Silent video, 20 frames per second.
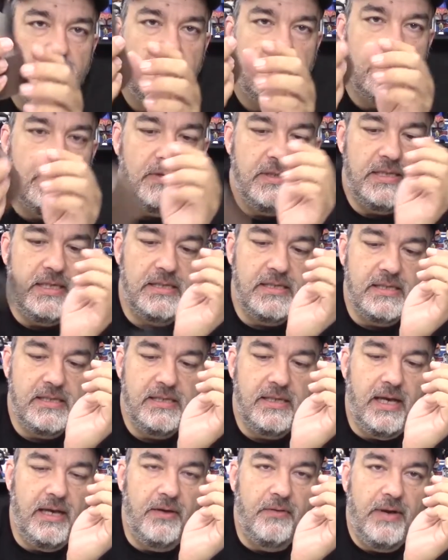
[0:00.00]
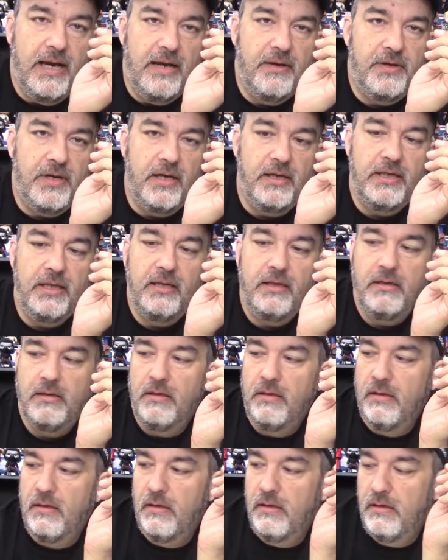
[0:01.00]
so it doesn't slide around on you.
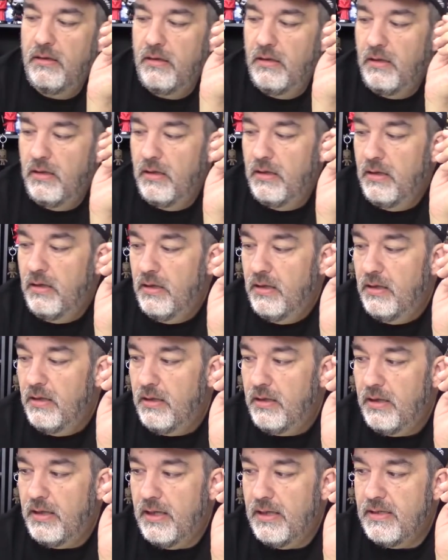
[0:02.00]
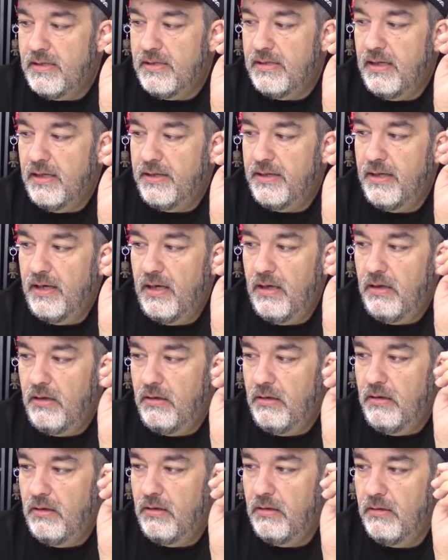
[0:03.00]
Kind of see it there.
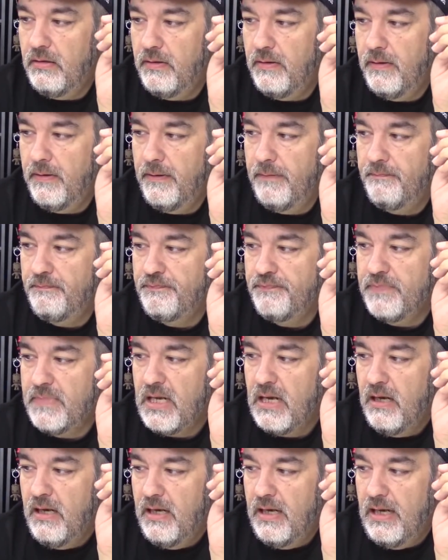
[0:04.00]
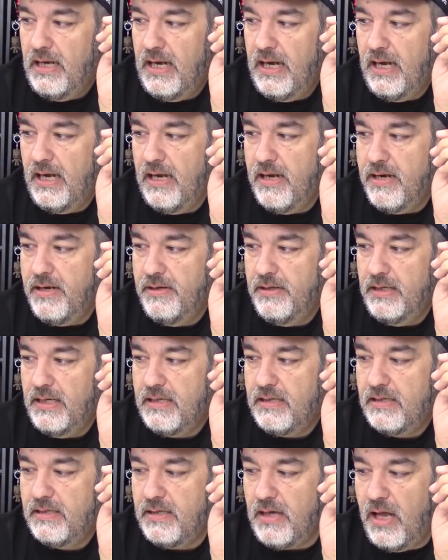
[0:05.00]
And
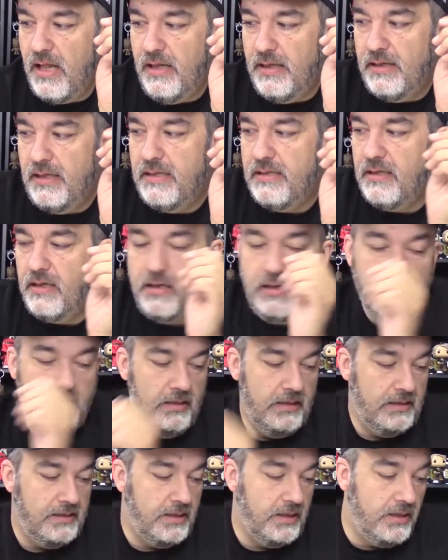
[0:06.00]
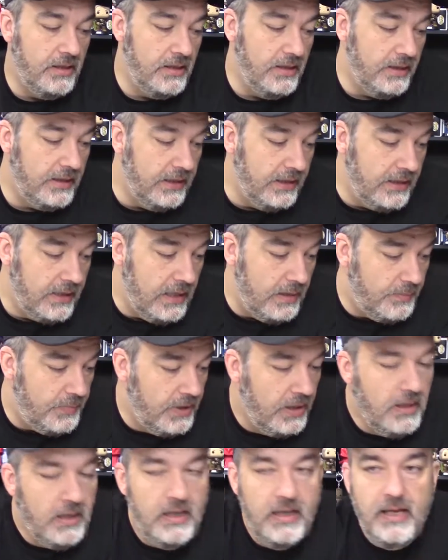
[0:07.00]
it's solid. It's a good looking cup.
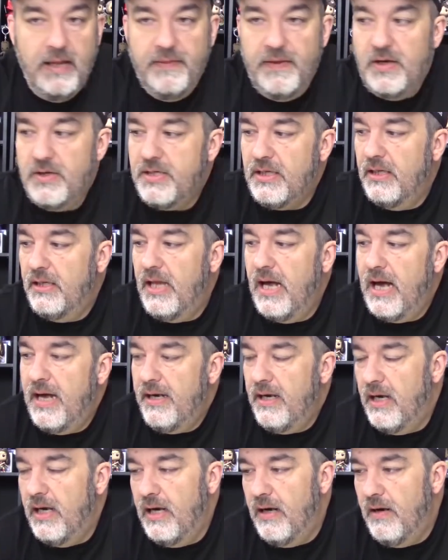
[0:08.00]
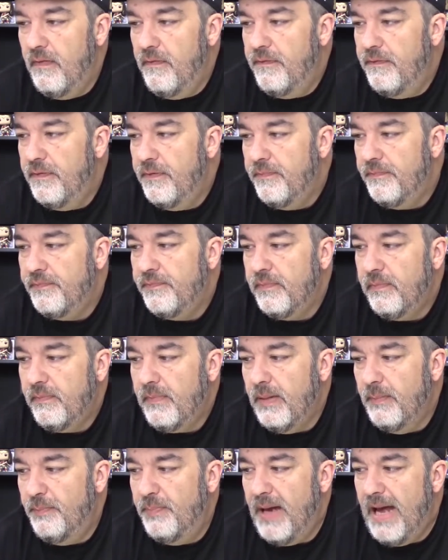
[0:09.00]
There's a lot of
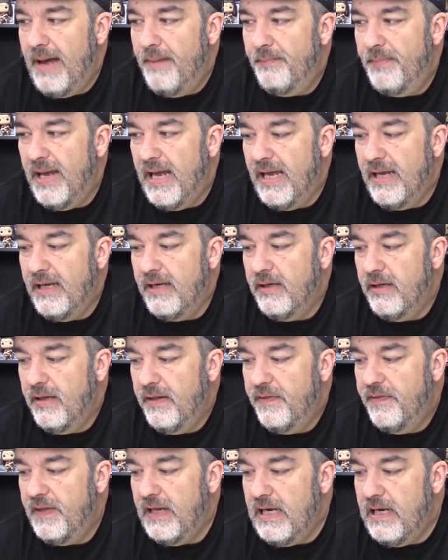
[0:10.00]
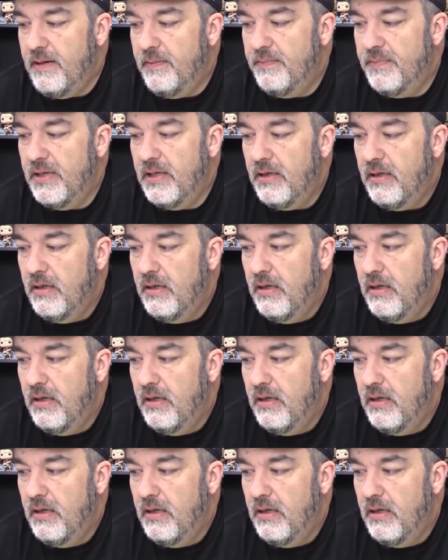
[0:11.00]
Batman themed